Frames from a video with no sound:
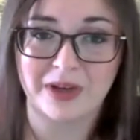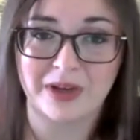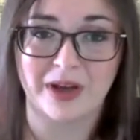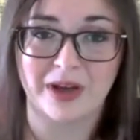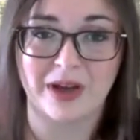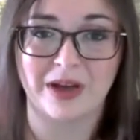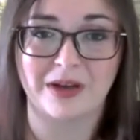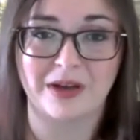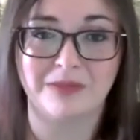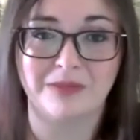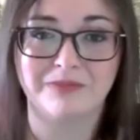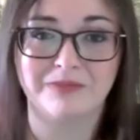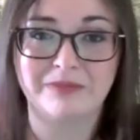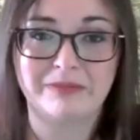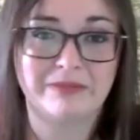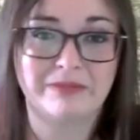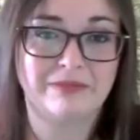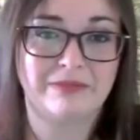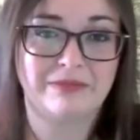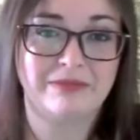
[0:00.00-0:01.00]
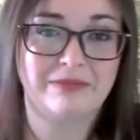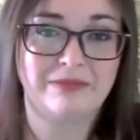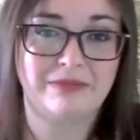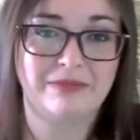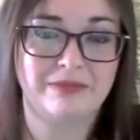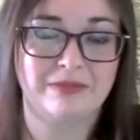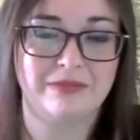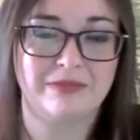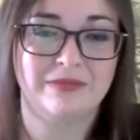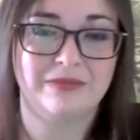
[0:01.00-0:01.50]
Have
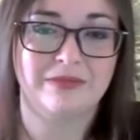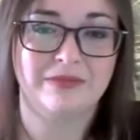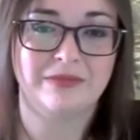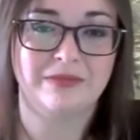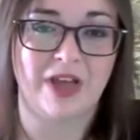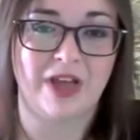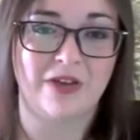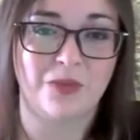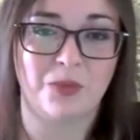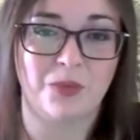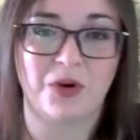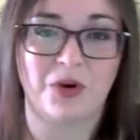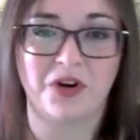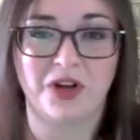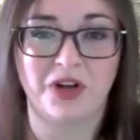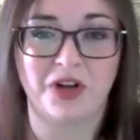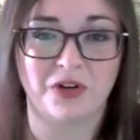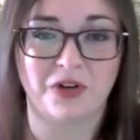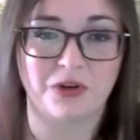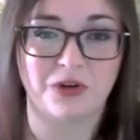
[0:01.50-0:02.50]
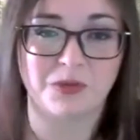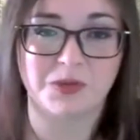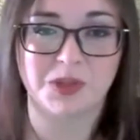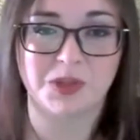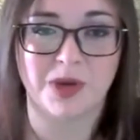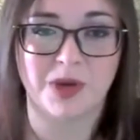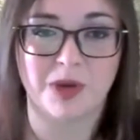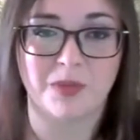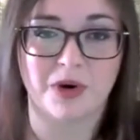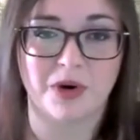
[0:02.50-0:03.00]
a party at home,
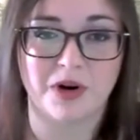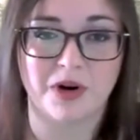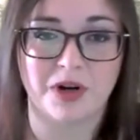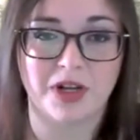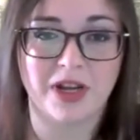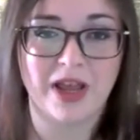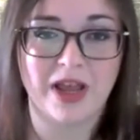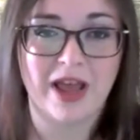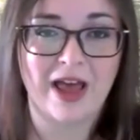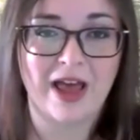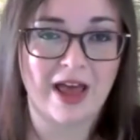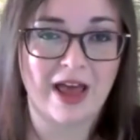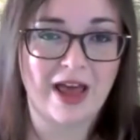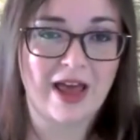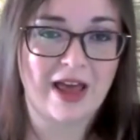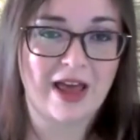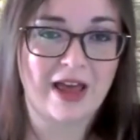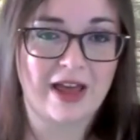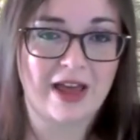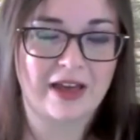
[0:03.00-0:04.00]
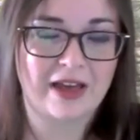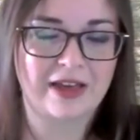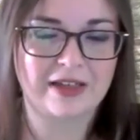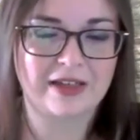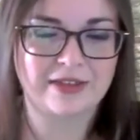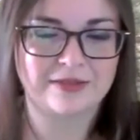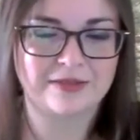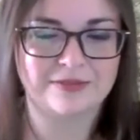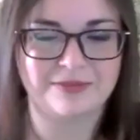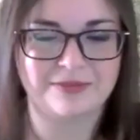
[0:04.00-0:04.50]
spa party. Hey,
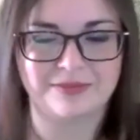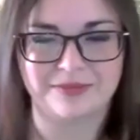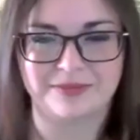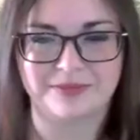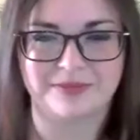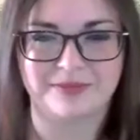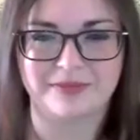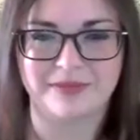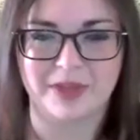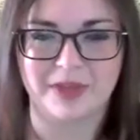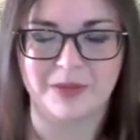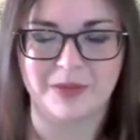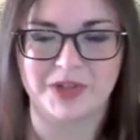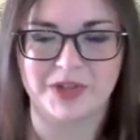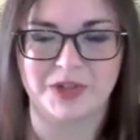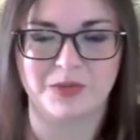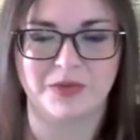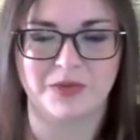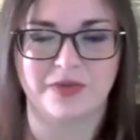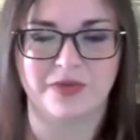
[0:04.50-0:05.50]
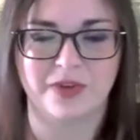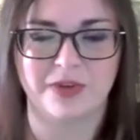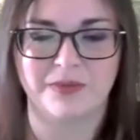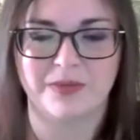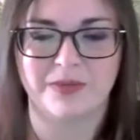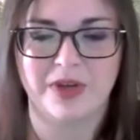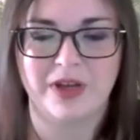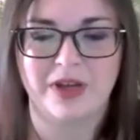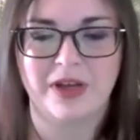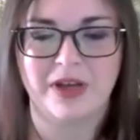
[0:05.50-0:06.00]
that'd be super fun.
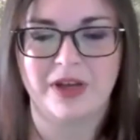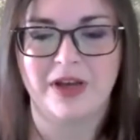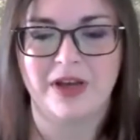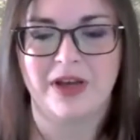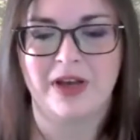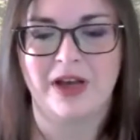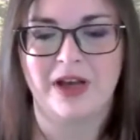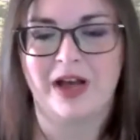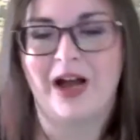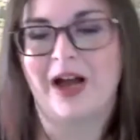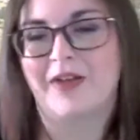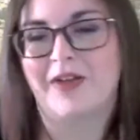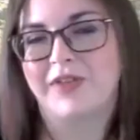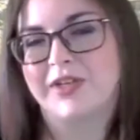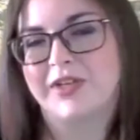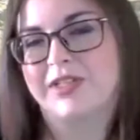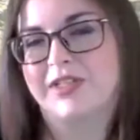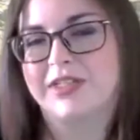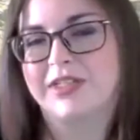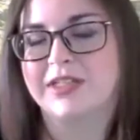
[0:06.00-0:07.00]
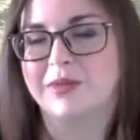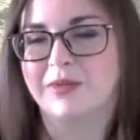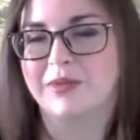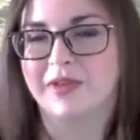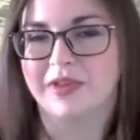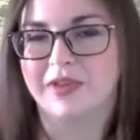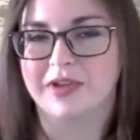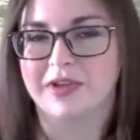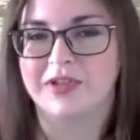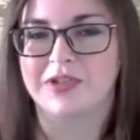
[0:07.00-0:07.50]
Obviously, some of the
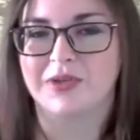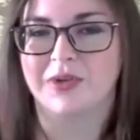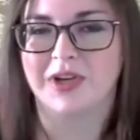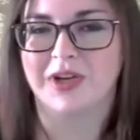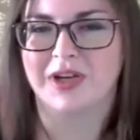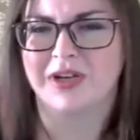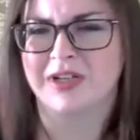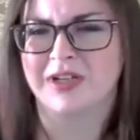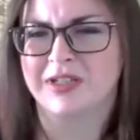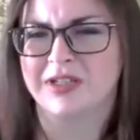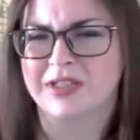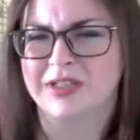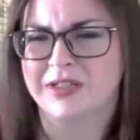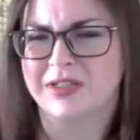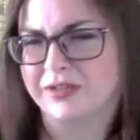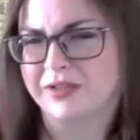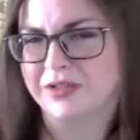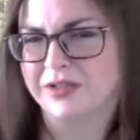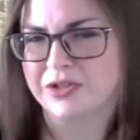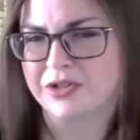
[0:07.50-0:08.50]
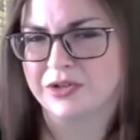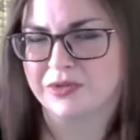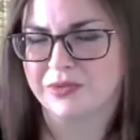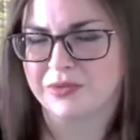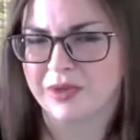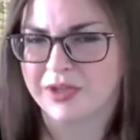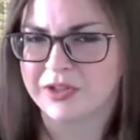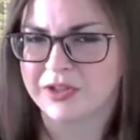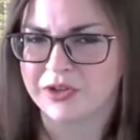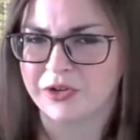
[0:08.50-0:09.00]
things you can't necessarily do
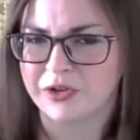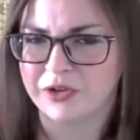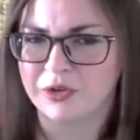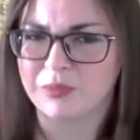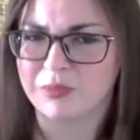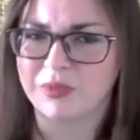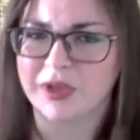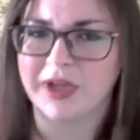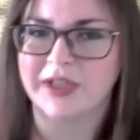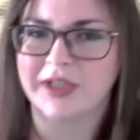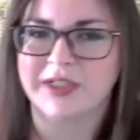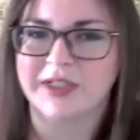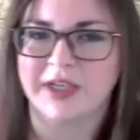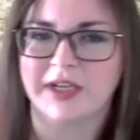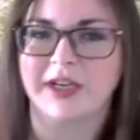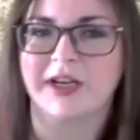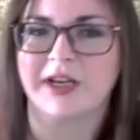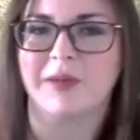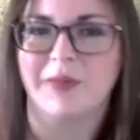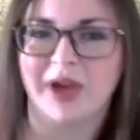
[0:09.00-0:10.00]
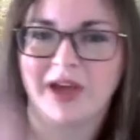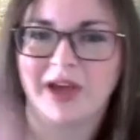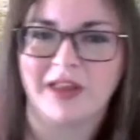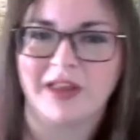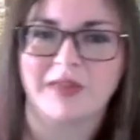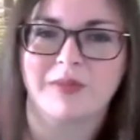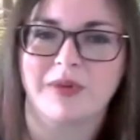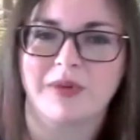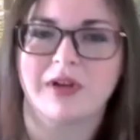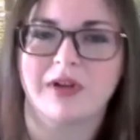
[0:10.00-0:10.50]
as a group, like taking a bath,
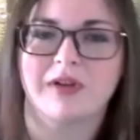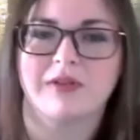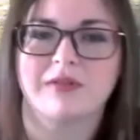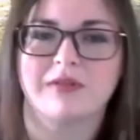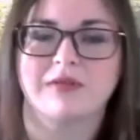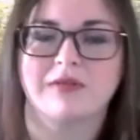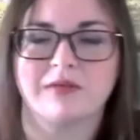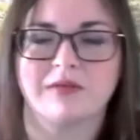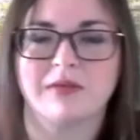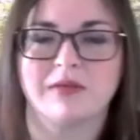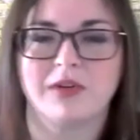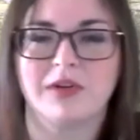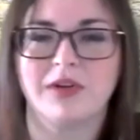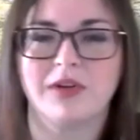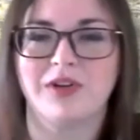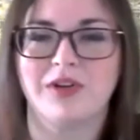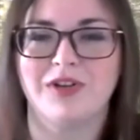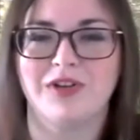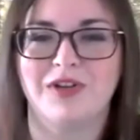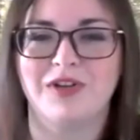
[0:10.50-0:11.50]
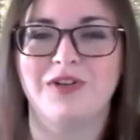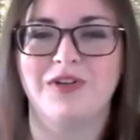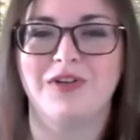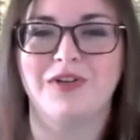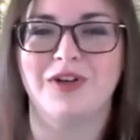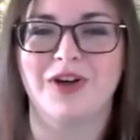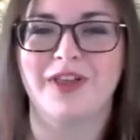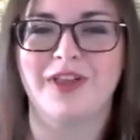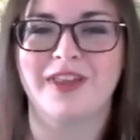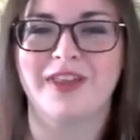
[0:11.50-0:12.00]
but you
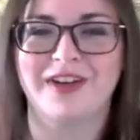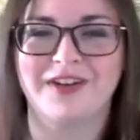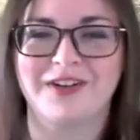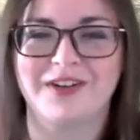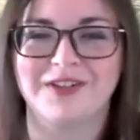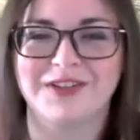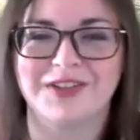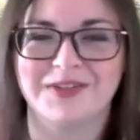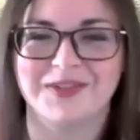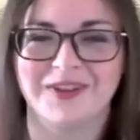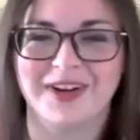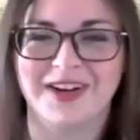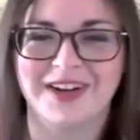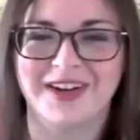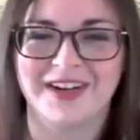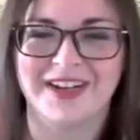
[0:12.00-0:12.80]
know how that goes, right?